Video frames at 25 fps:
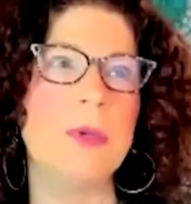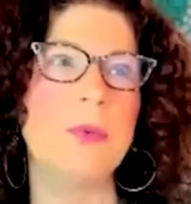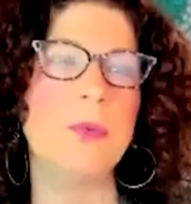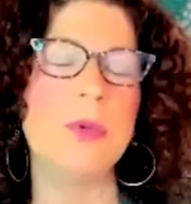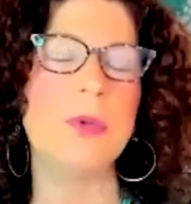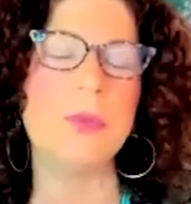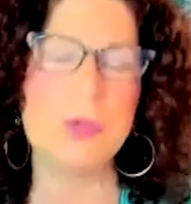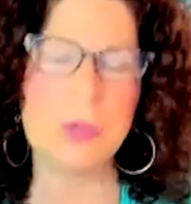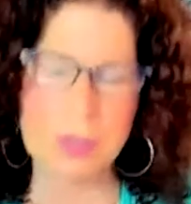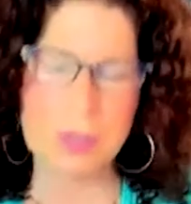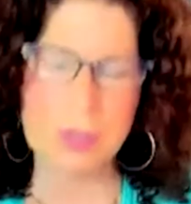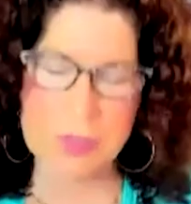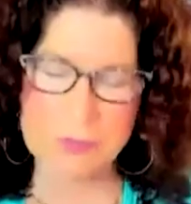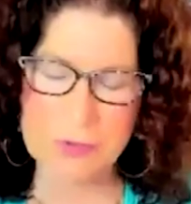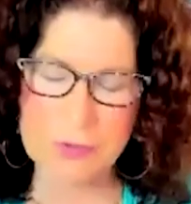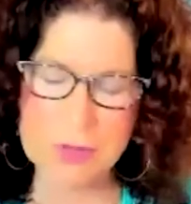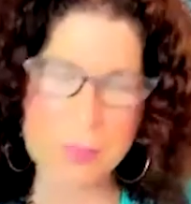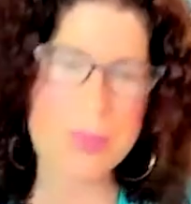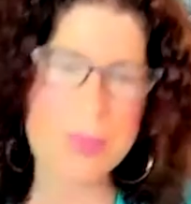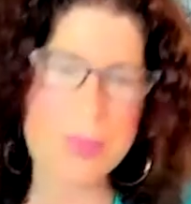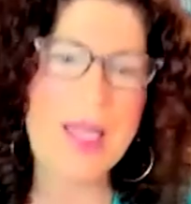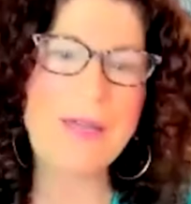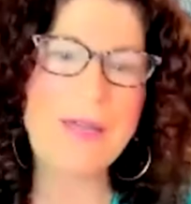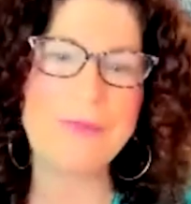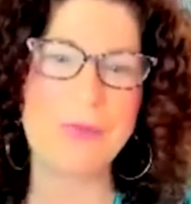we were looking for the
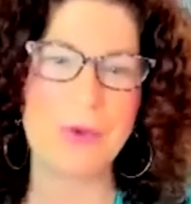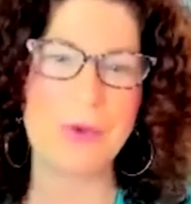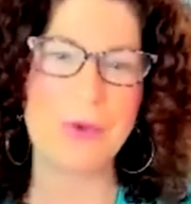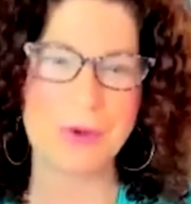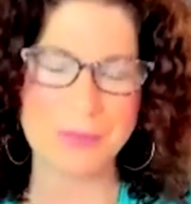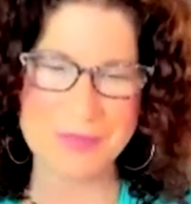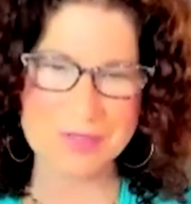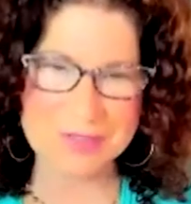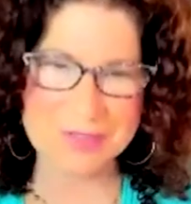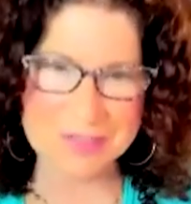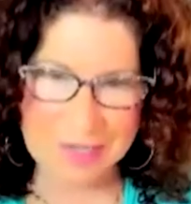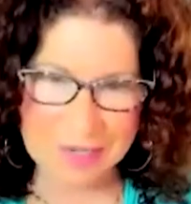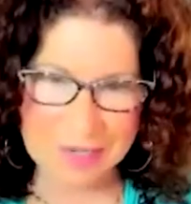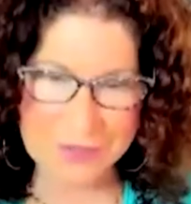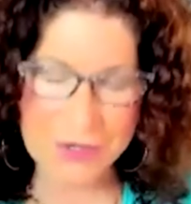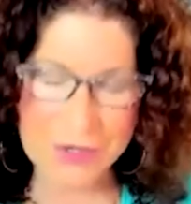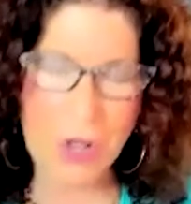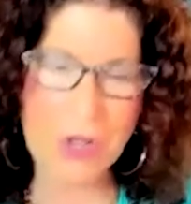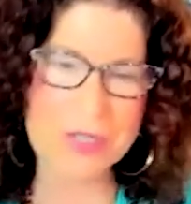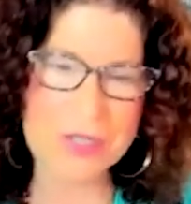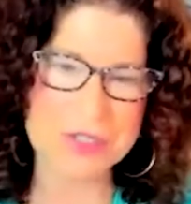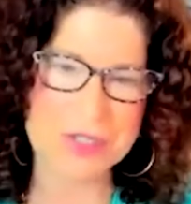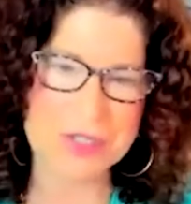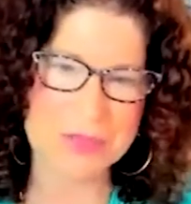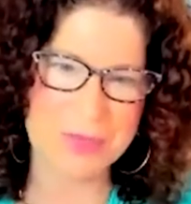platform, the
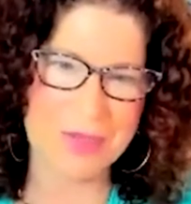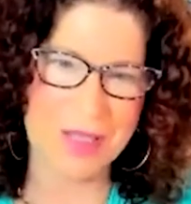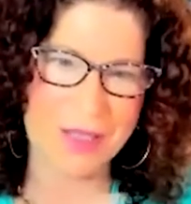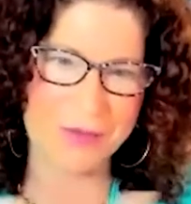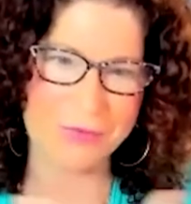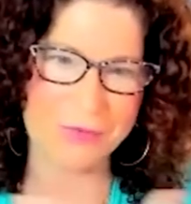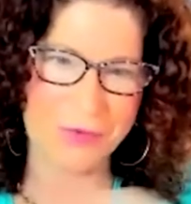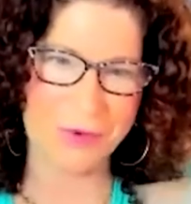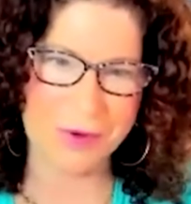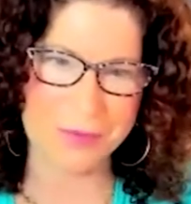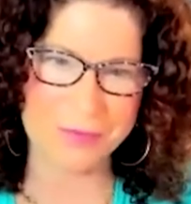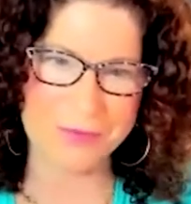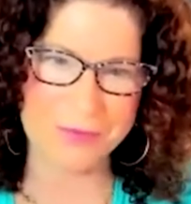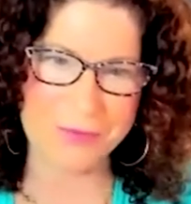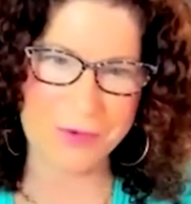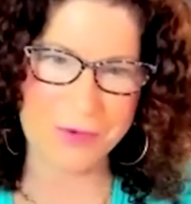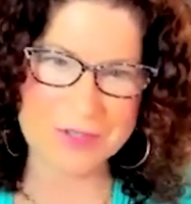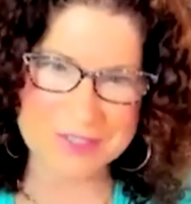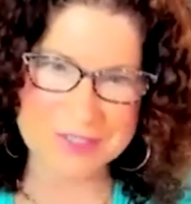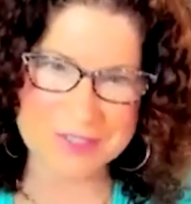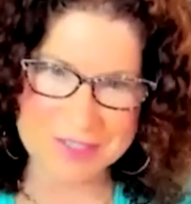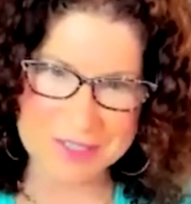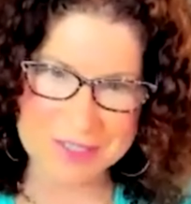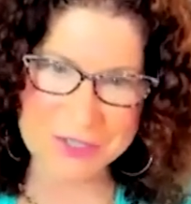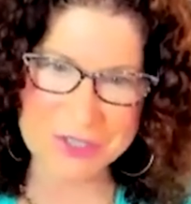technology platform for
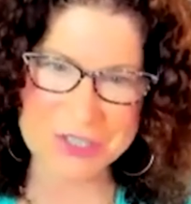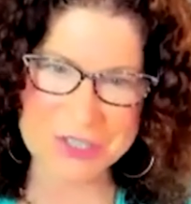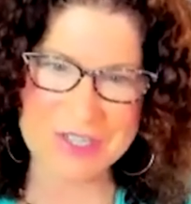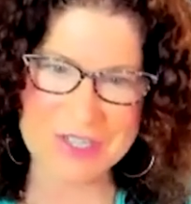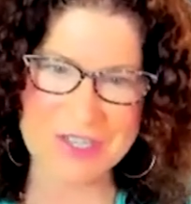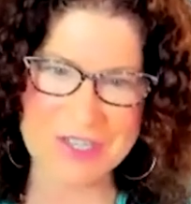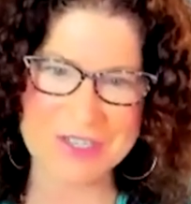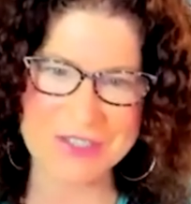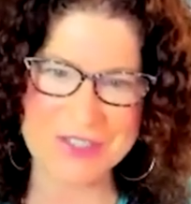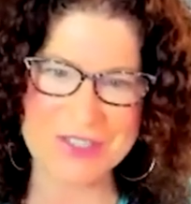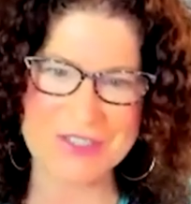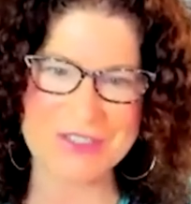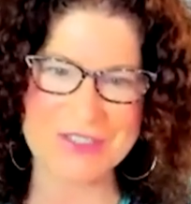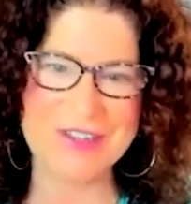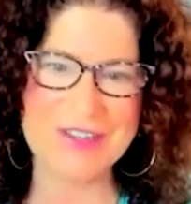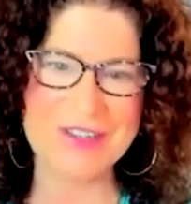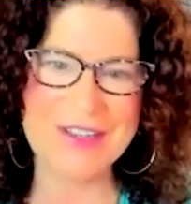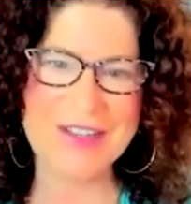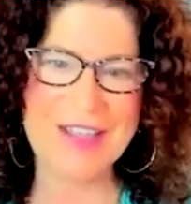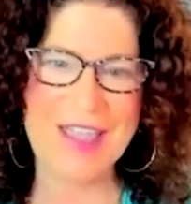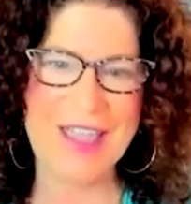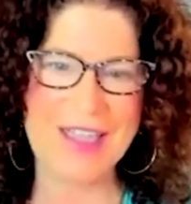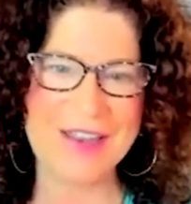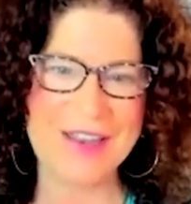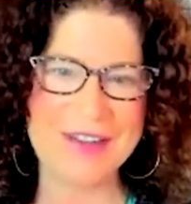the synergy engine,
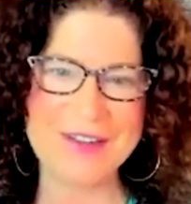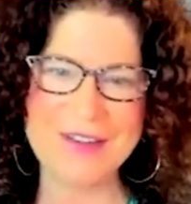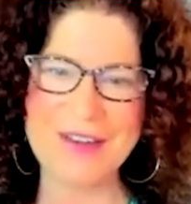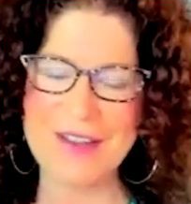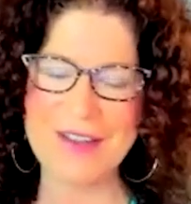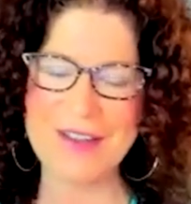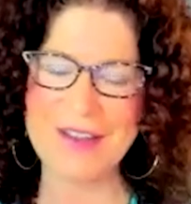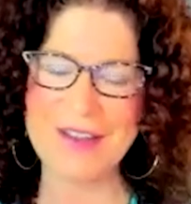and